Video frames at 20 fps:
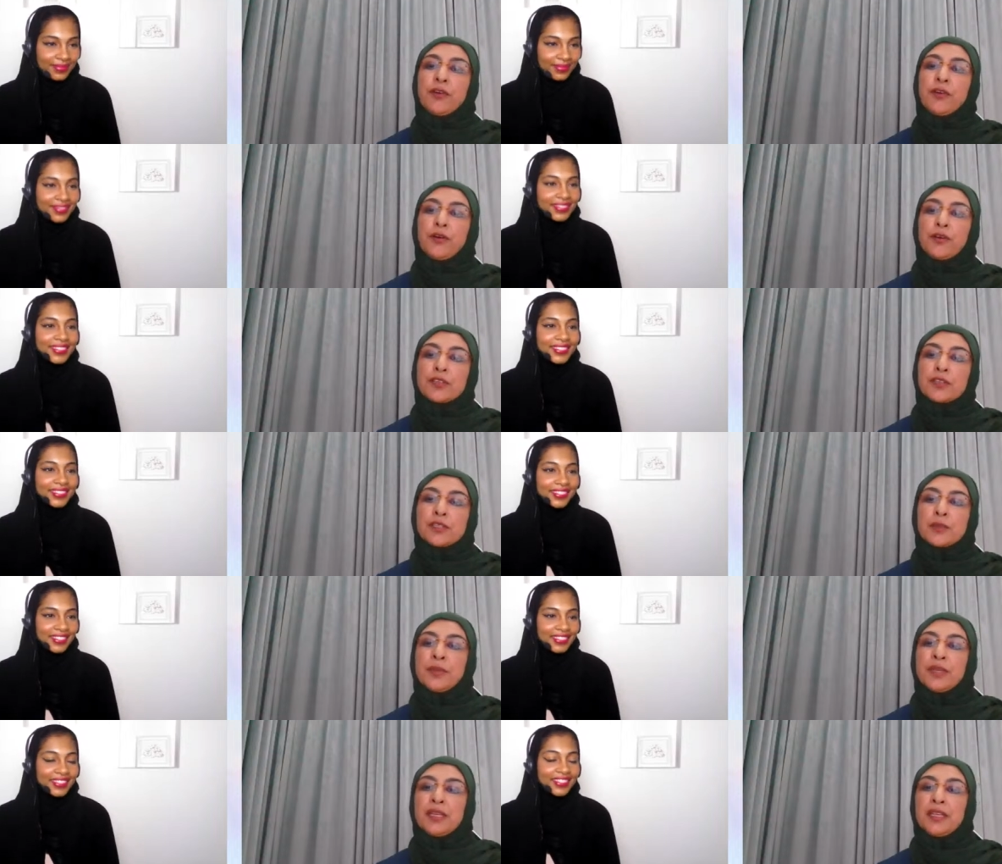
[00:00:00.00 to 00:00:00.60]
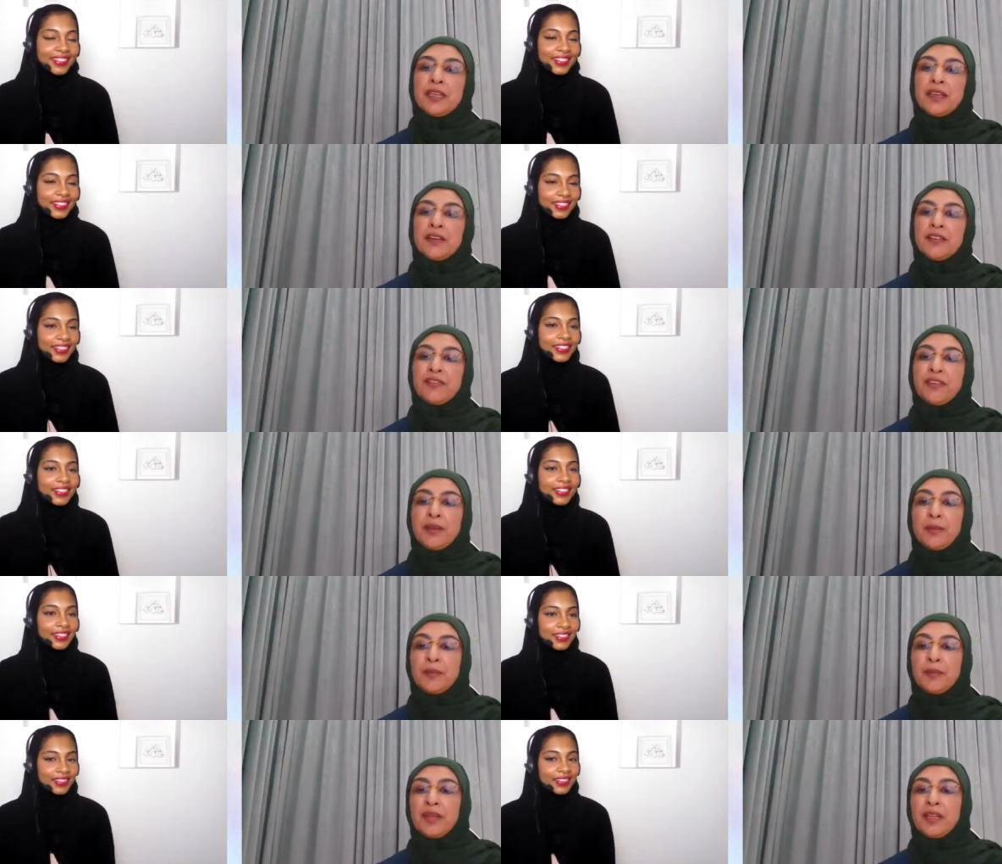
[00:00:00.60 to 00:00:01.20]
Speaker 1: Of course,
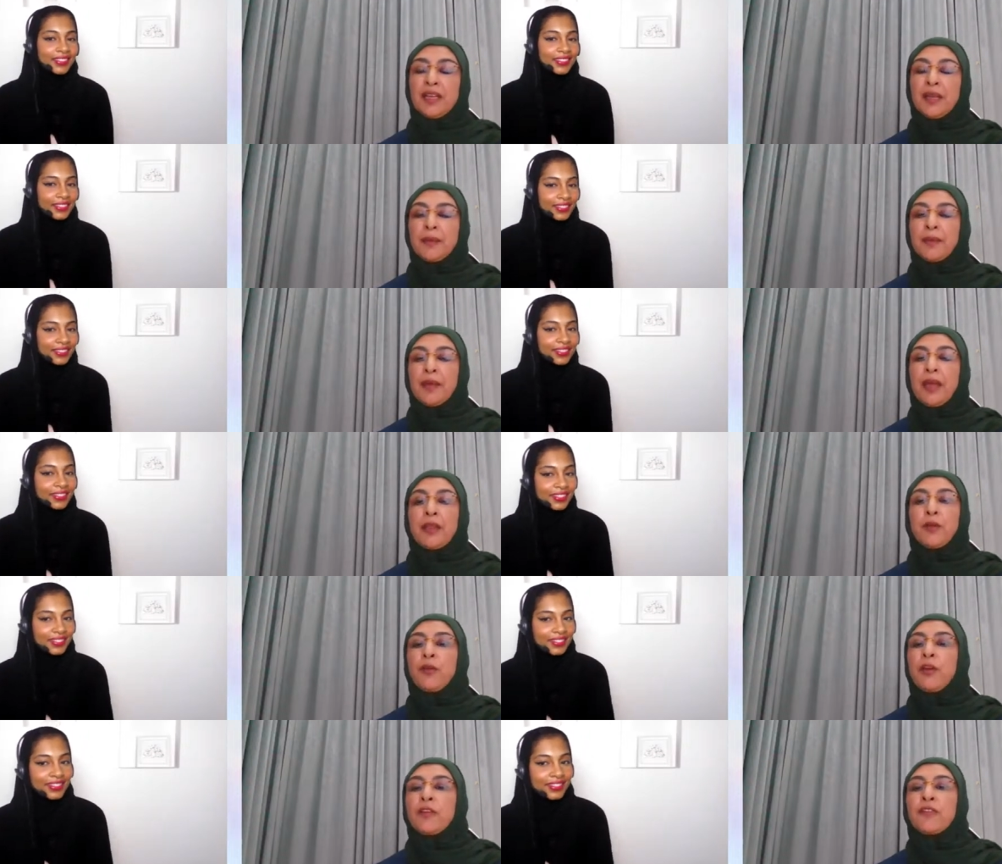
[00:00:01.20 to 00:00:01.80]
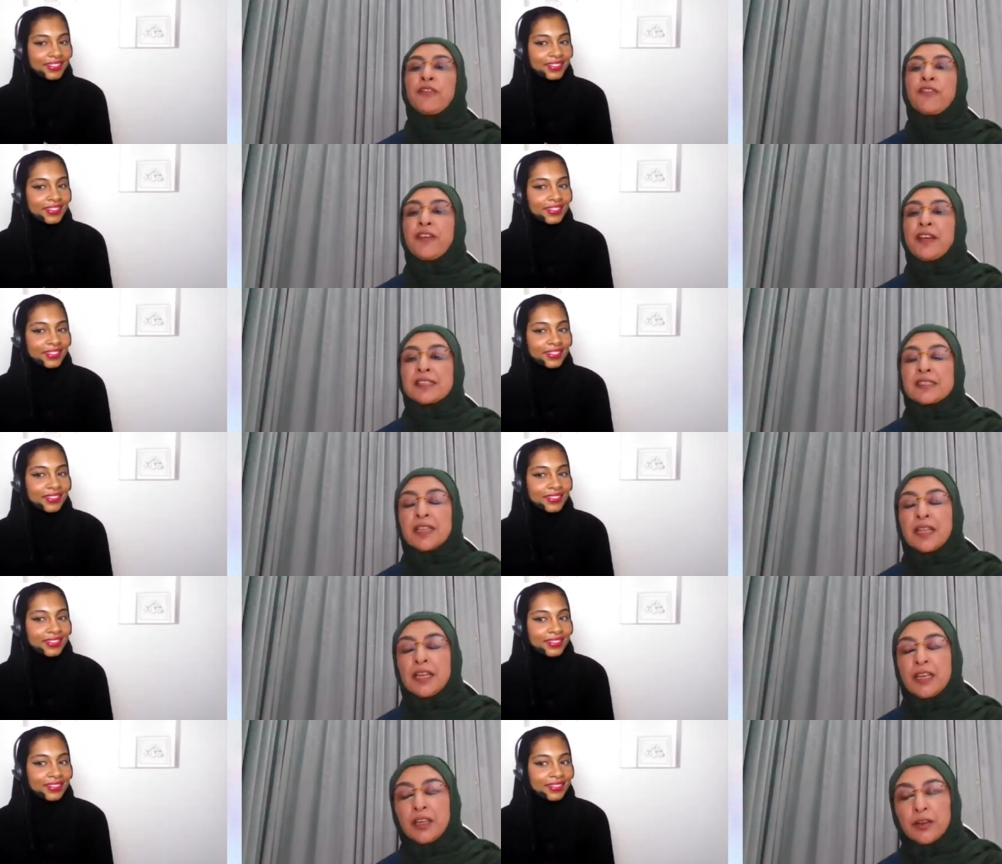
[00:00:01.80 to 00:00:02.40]
being a female, I will
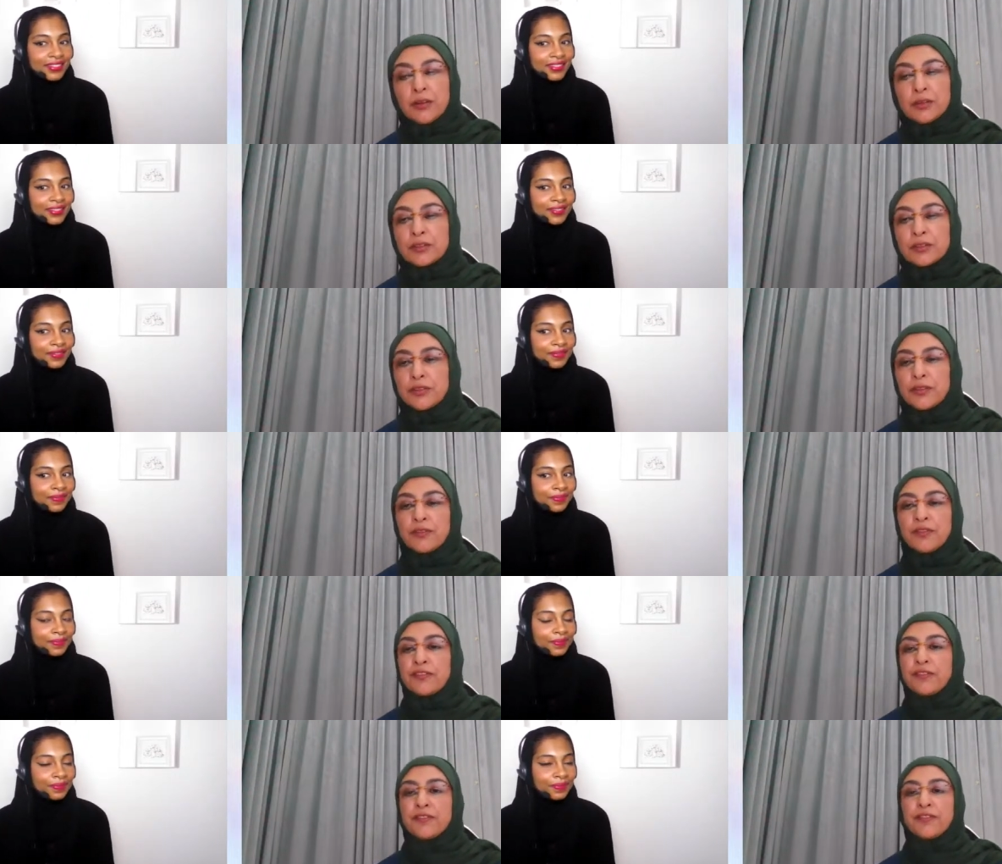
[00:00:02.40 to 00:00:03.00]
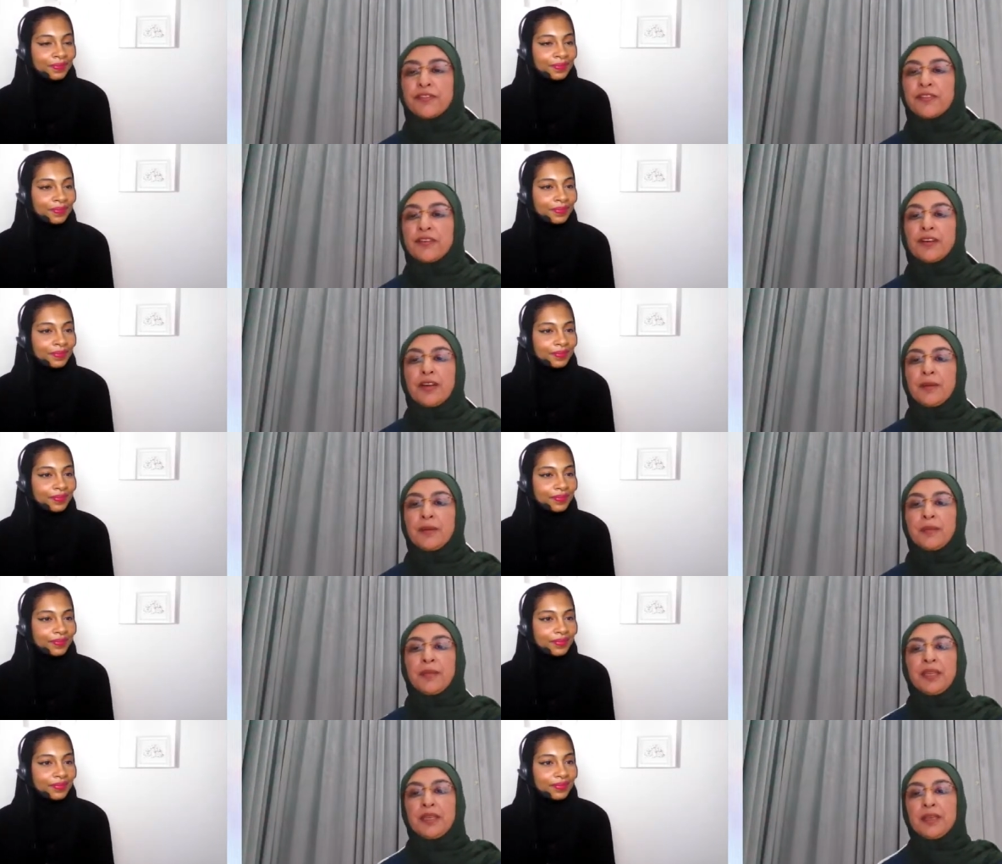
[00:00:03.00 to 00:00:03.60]
face a lot of,
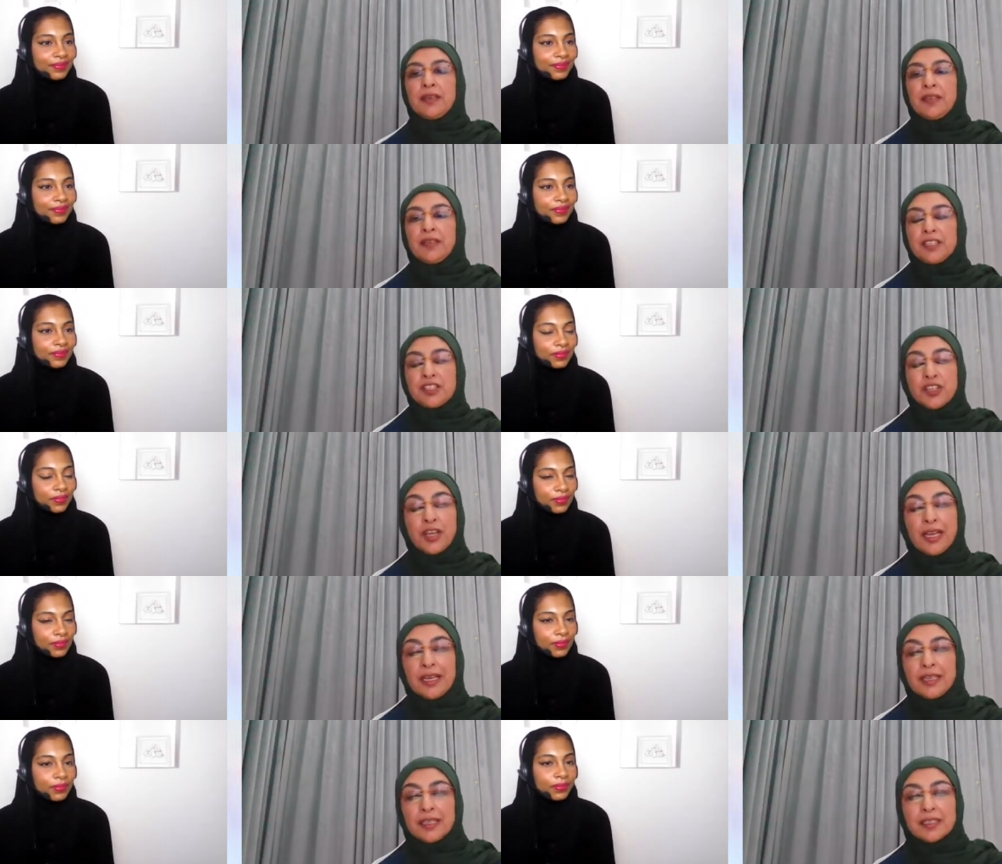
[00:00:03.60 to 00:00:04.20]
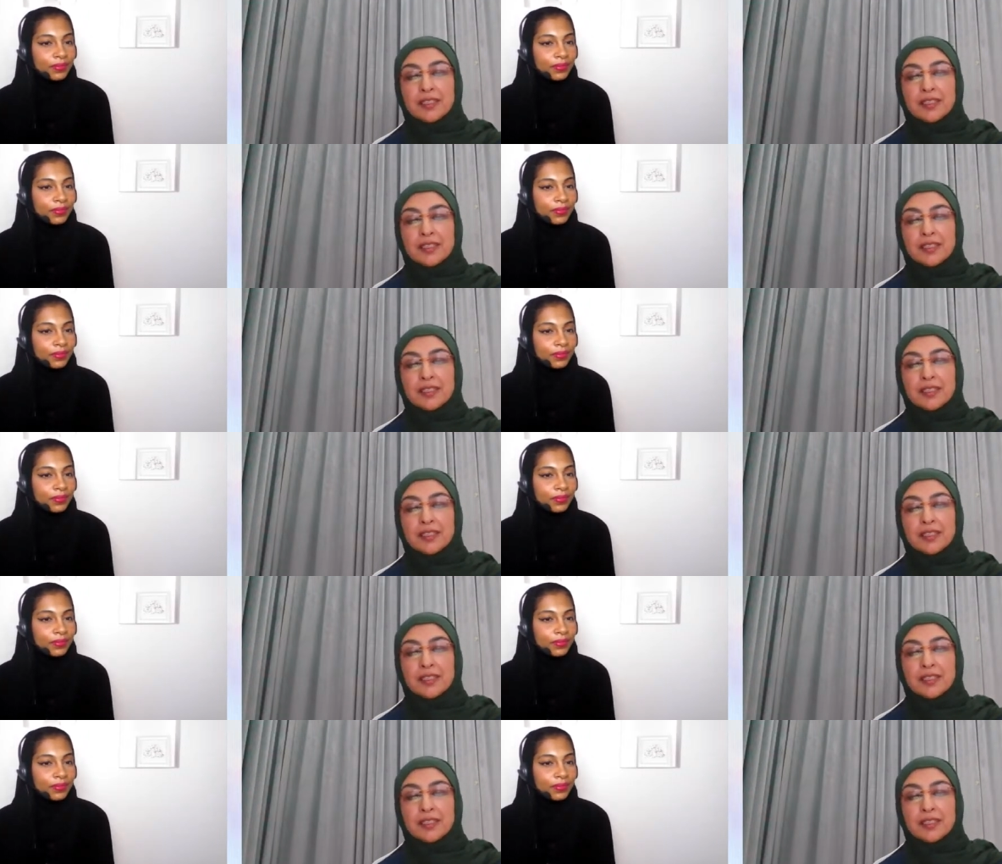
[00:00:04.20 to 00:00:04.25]
I mean,